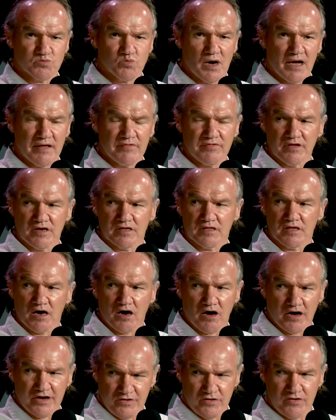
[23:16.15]
one, that
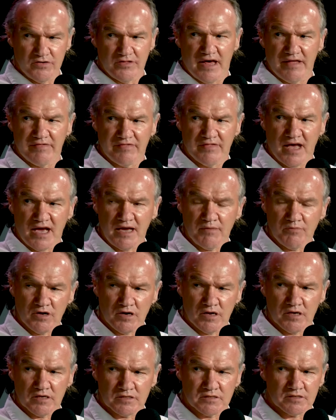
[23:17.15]
I heard that name on
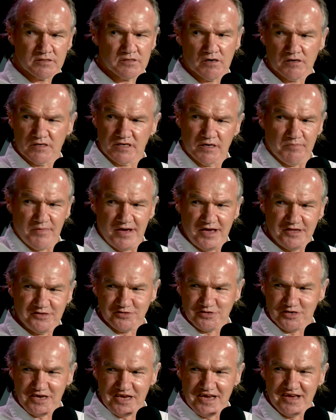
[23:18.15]
a
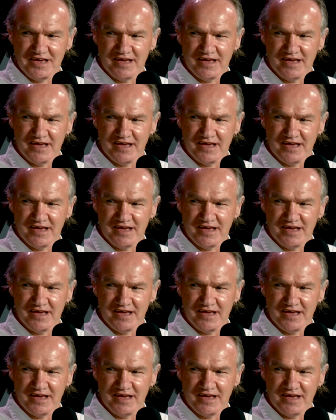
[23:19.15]
documentary